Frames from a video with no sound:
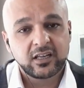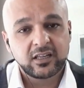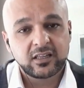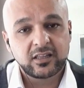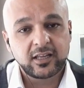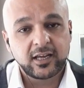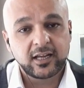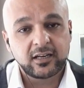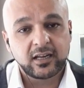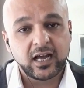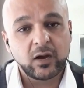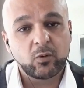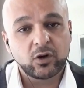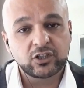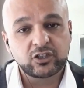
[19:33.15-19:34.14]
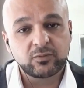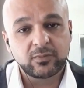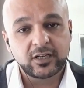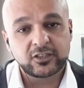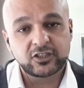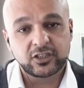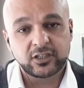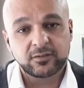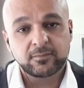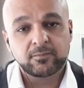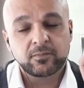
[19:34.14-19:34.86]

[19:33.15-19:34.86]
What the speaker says: that I want to mention.